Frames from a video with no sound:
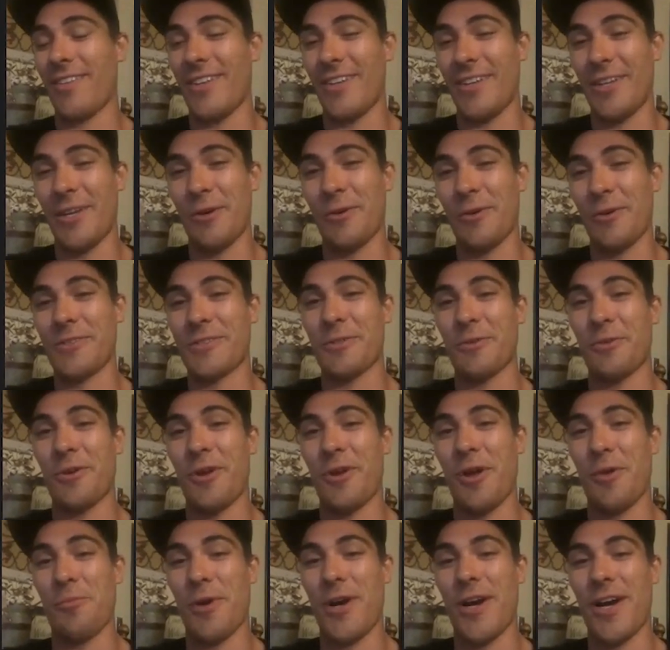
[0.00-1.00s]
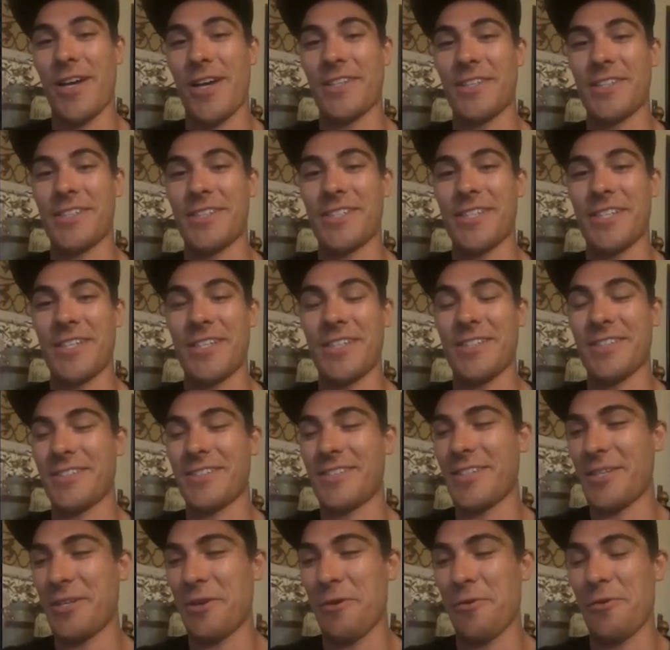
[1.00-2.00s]
They know what's going on behind the scenes.
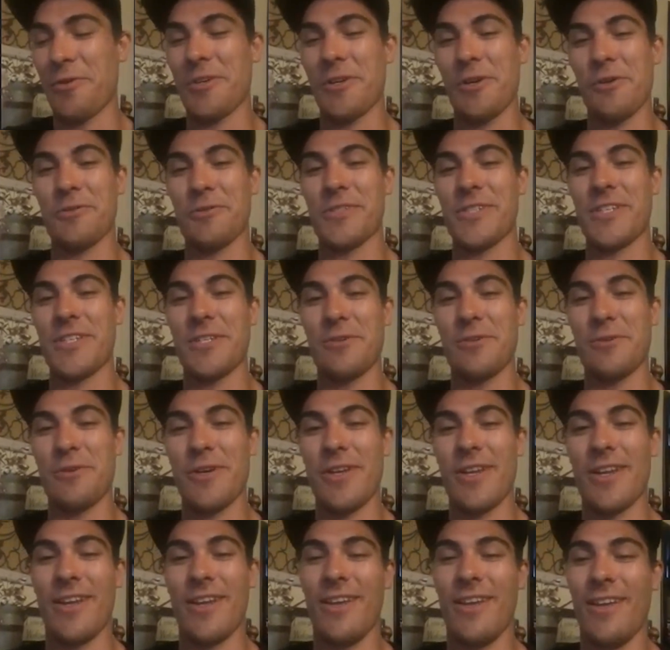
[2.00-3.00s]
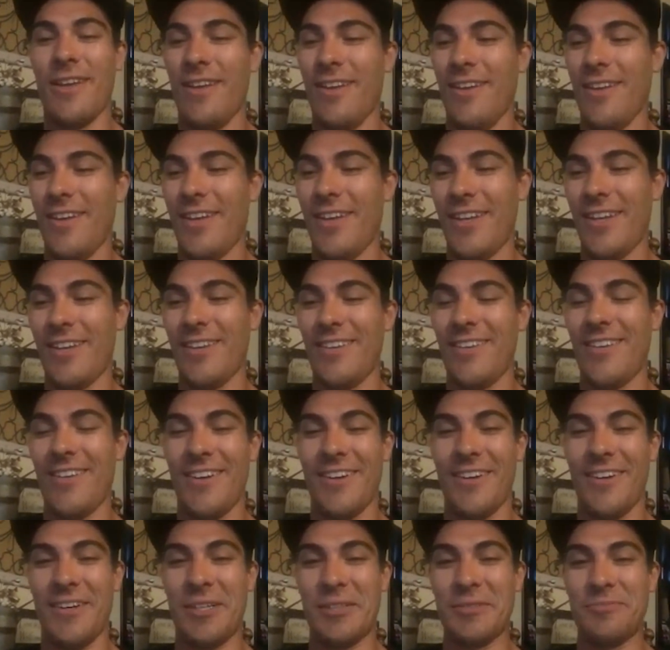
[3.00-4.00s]
They know what goes into it. And,
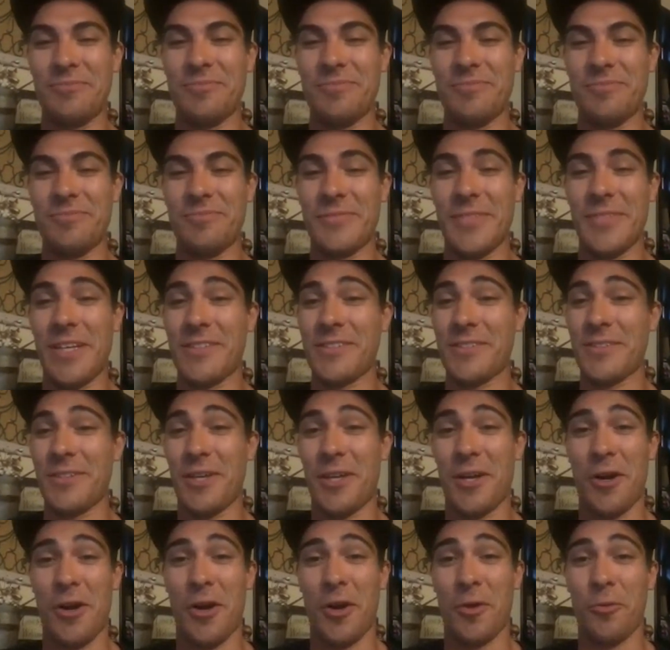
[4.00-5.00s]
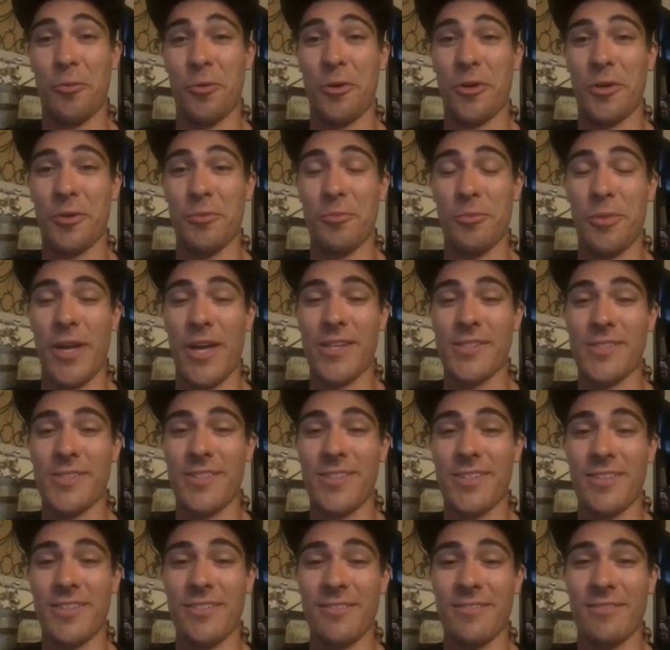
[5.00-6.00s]
it's a lot of hard work and
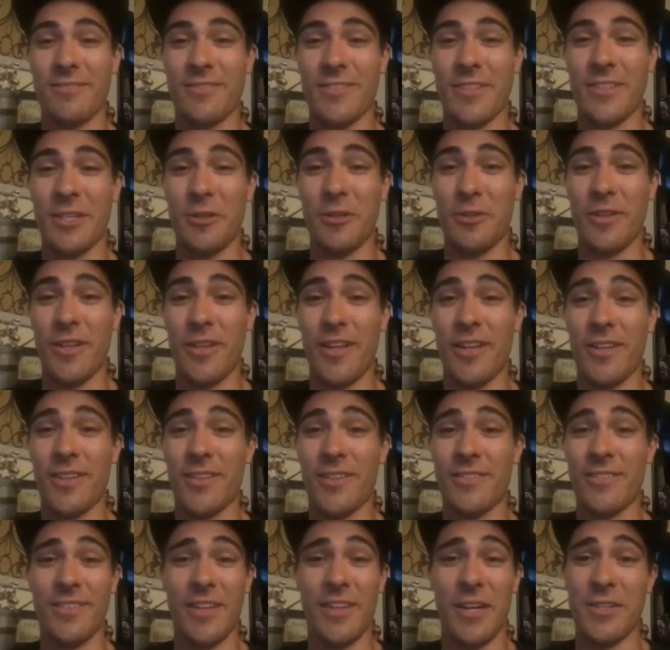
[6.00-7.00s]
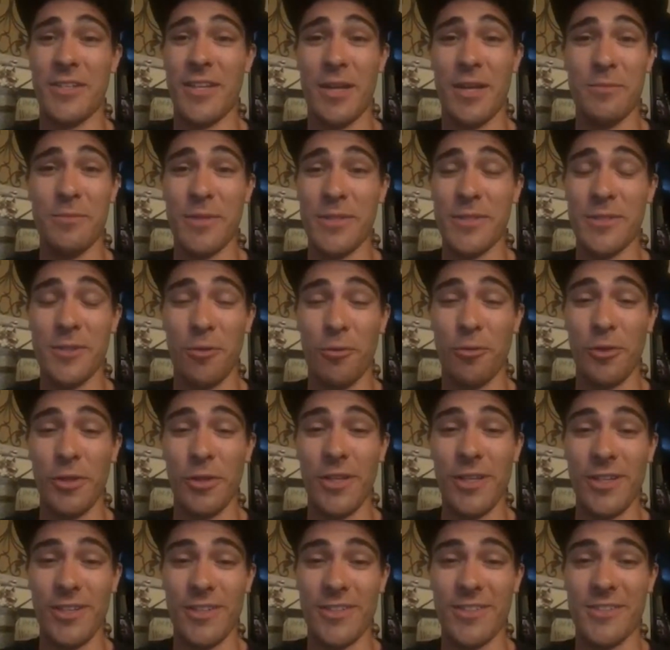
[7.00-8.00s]
passion, and, a lot of times that's
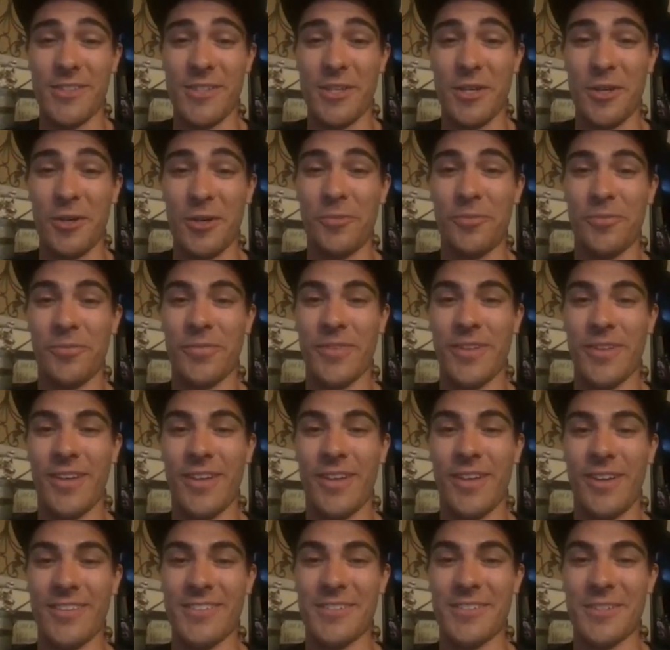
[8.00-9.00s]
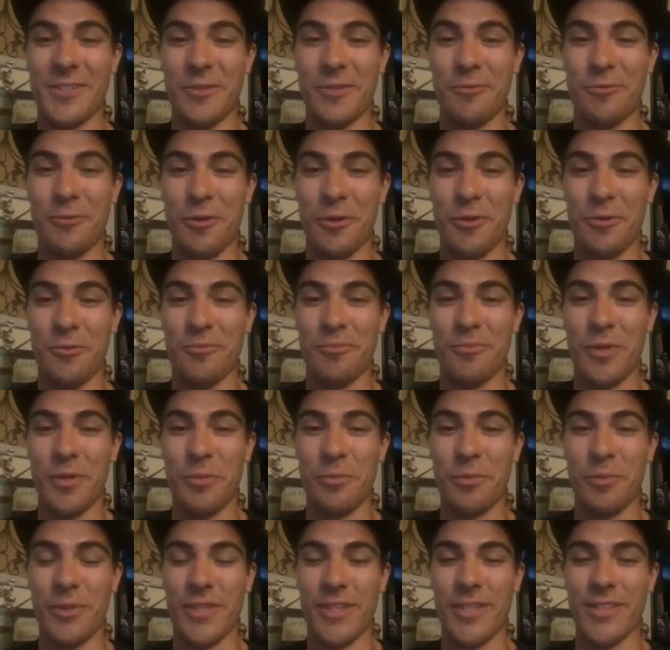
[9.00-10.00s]
overlooked. So, it's good for
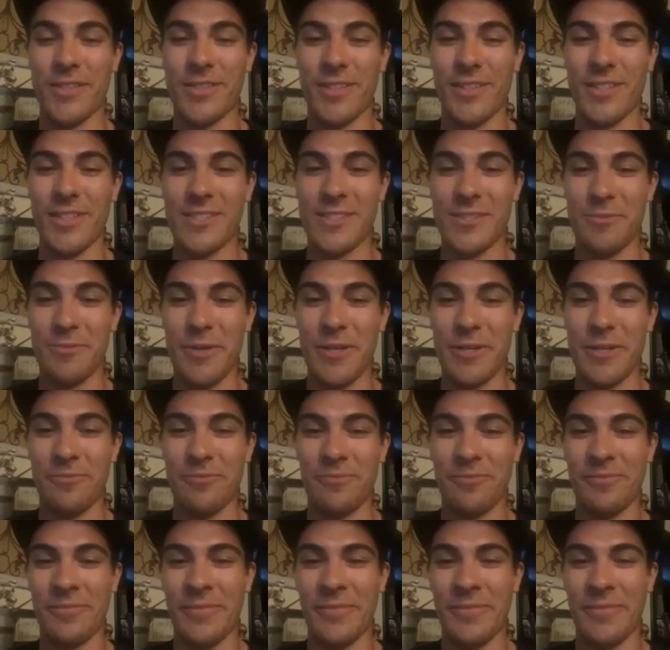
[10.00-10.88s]
people to get to listen, man.